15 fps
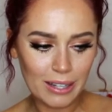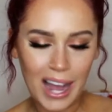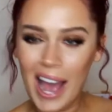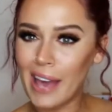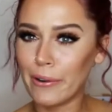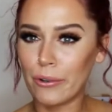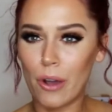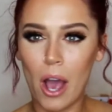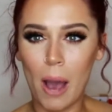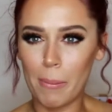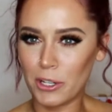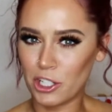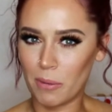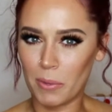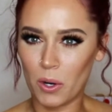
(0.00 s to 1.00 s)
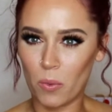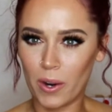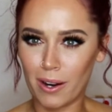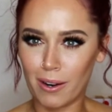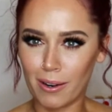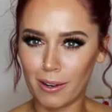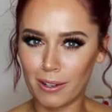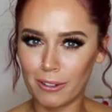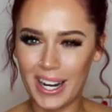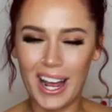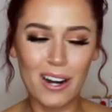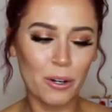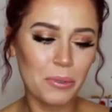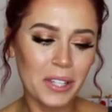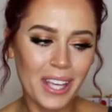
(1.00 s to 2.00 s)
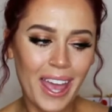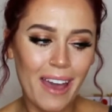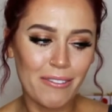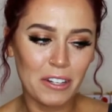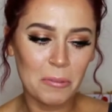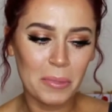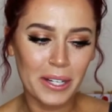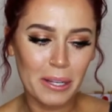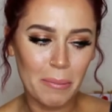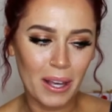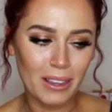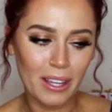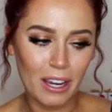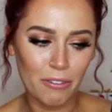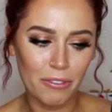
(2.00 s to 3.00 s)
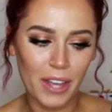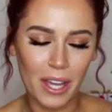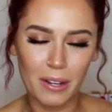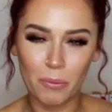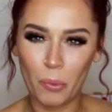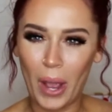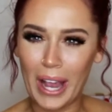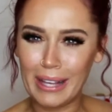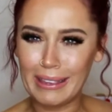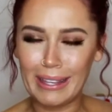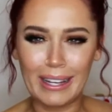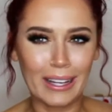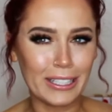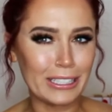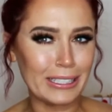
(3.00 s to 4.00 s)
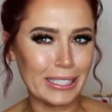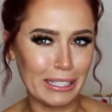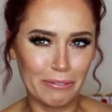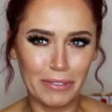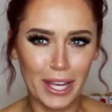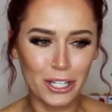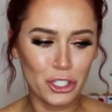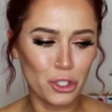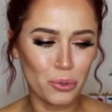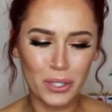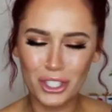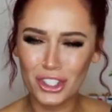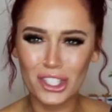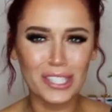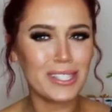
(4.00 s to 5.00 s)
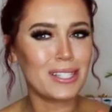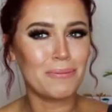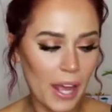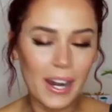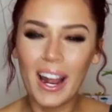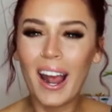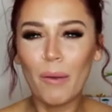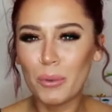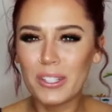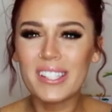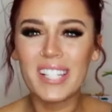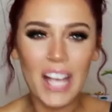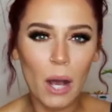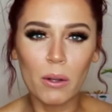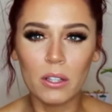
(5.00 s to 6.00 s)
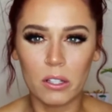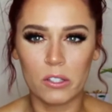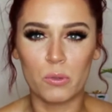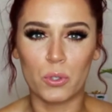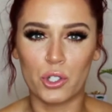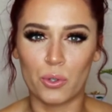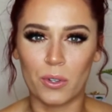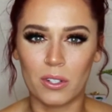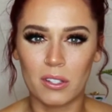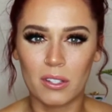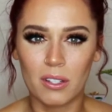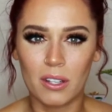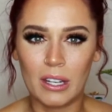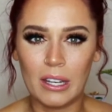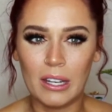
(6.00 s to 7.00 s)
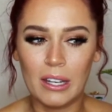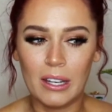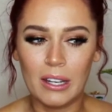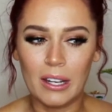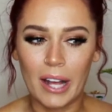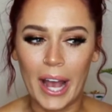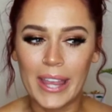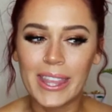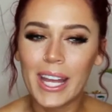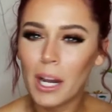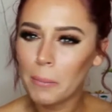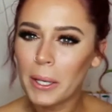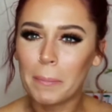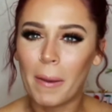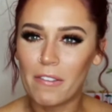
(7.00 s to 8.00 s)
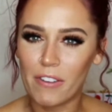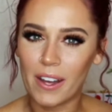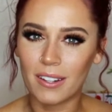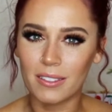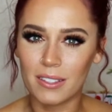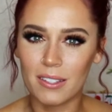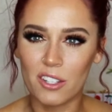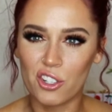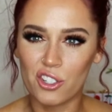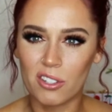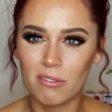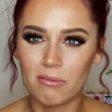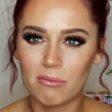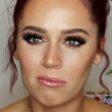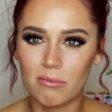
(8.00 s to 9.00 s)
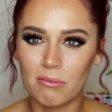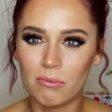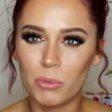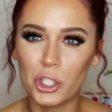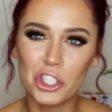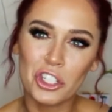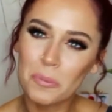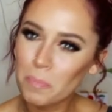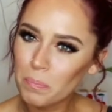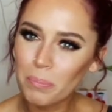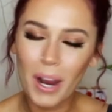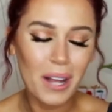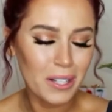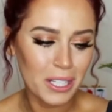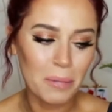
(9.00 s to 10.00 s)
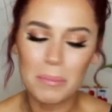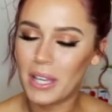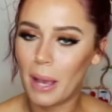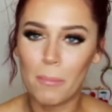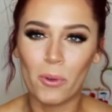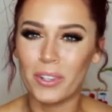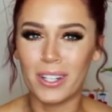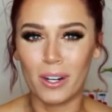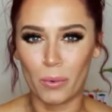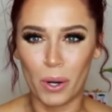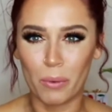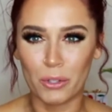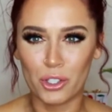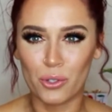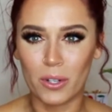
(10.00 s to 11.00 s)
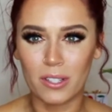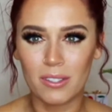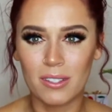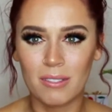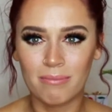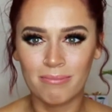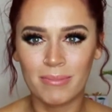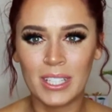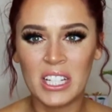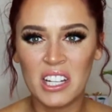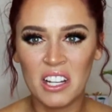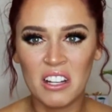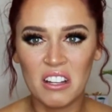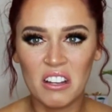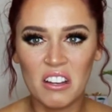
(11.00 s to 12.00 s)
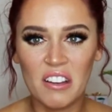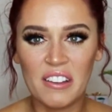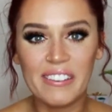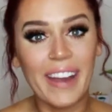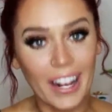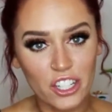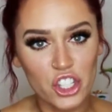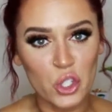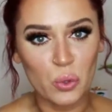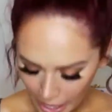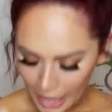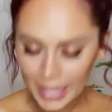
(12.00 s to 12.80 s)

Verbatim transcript: I don't know how much I'm gonna wear her. And I don't really have anybody in my life that I think I could give that to. It's just, and uh, we'll see how it looks with shorts. And then I'll make my final decision, which is probably gonna be I'm only gonna wear it with shorts. Next suit.